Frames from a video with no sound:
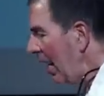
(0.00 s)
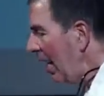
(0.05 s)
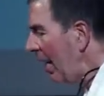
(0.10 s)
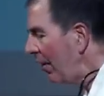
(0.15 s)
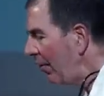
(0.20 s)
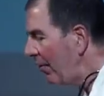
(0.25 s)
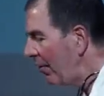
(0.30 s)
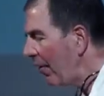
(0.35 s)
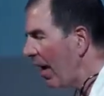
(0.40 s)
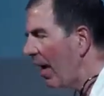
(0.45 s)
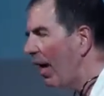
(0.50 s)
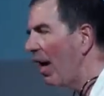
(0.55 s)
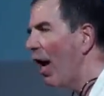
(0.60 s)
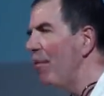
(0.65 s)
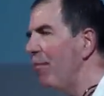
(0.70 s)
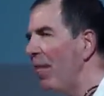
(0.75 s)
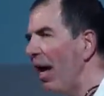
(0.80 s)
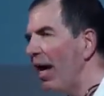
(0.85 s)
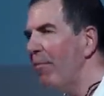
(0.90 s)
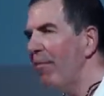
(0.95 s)
He said,
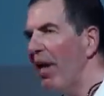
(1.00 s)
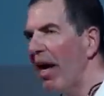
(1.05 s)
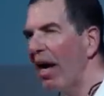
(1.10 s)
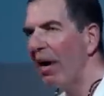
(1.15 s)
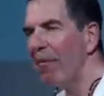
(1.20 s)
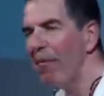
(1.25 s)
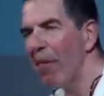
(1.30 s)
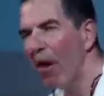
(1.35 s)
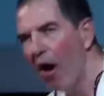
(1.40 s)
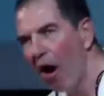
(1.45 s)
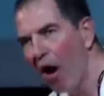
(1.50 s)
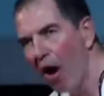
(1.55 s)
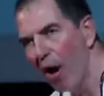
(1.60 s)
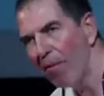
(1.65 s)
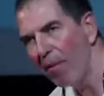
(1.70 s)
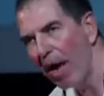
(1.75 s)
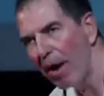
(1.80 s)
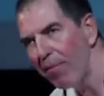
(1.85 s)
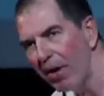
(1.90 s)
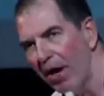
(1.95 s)
I make my,
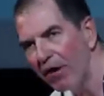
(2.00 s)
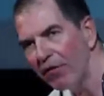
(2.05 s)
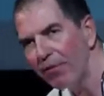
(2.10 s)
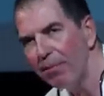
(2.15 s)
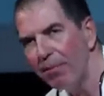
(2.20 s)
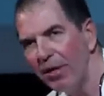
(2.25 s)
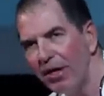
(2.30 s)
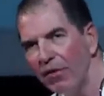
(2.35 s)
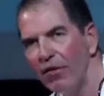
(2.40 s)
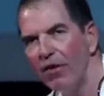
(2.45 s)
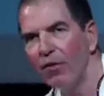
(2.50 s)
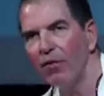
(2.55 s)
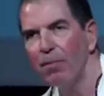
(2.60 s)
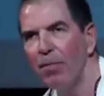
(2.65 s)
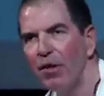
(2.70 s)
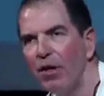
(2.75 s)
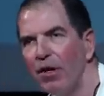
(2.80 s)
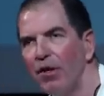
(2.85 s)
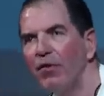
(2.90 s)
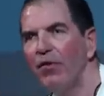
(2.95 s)
all my best business
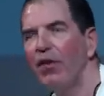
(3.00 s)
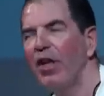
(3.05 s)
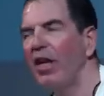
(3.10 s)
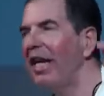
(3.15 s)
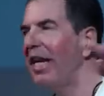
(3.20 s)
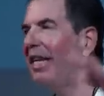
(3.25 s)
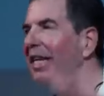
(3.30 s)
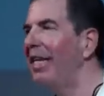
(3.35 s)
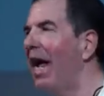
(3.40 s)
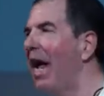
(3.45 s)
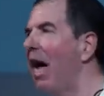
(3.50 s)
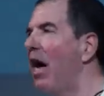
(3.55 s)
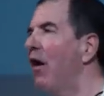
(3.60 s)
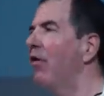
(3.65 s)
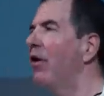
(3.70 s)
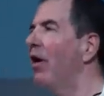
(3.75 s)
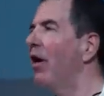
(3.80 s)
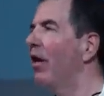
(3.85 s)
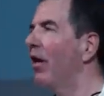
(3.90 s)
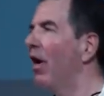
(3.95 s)
moves in a
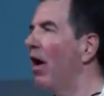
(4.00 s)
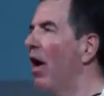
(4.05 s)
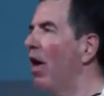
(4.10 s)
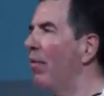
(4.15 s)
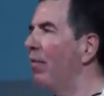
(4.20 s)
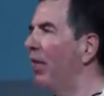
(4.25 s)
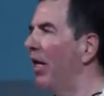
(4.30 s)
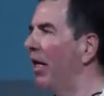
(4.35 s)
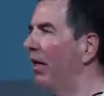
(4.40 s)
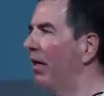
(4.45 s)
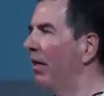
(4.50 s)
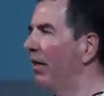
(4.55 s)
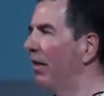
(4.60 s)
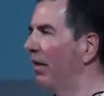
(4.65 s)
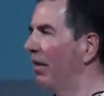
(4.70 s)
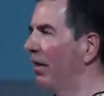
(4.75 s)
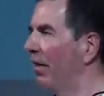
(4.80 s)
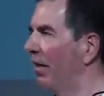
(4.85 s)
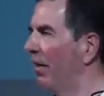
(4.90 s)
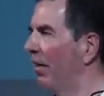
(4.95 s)
down economy.
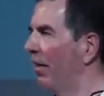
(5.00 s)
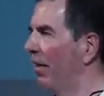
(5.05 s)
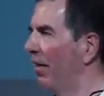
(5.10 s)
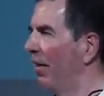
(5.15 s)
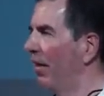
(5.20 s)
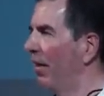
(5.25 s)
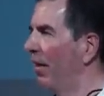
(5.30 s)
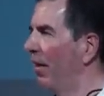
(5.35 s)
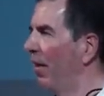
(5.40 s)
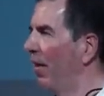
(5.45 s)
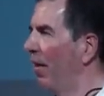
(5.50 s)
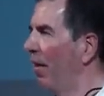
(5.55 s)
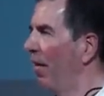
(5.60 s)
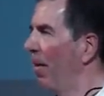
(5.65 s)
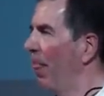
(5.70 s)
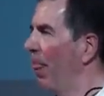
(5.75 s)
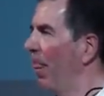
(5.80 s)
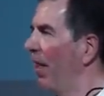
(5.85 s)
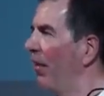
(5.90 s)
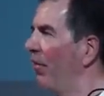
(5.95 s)

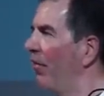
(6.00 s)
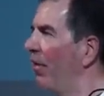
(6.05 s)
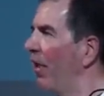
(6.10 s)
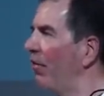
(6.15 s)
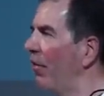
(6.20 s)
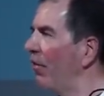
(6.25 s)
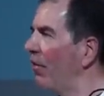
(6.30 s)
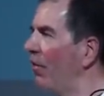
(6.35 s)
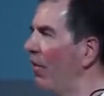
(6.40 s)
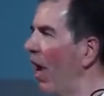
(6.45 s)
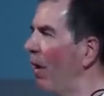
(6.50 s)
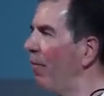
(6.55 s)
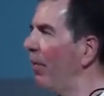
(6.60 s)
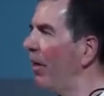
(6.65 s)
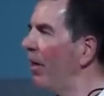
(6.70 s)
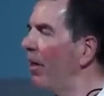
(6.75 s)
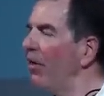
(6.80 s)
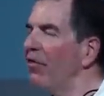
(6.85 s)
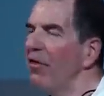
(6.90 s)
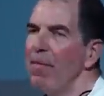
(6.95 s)
And he says, it's not
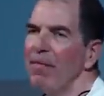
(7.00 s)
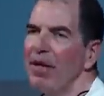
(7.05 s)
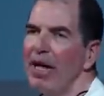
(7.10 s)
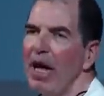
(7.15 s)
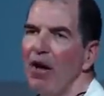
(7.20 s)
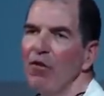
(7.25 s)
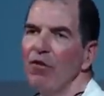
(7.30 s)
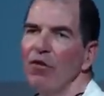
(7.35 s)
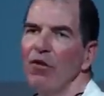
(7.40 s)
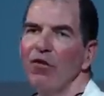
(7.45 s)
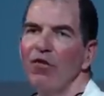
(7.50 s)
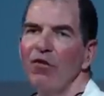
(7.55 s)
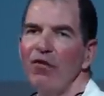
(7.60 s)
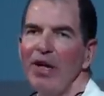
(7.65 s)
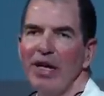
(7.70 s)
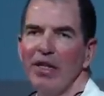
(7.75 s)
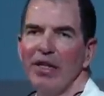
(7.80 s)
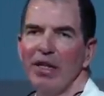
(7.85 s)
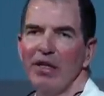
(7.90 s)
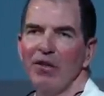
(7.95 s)
because I'm
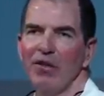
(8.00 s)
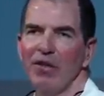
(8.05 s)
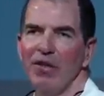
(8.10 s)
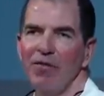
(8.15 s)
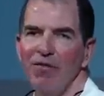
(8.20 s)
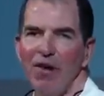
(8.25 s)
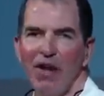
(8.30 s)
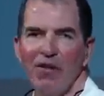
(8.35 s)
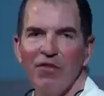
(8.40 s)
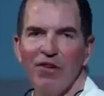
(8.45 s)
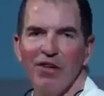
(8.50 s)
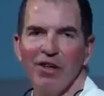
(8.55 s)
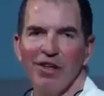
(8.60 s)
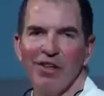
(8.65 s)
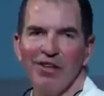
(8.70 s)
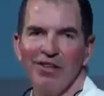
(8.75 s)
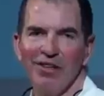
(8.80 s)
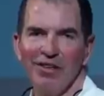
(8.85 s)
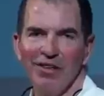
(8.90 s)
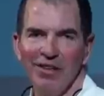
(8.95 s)
counter-cyclical
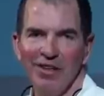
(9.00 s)
investor.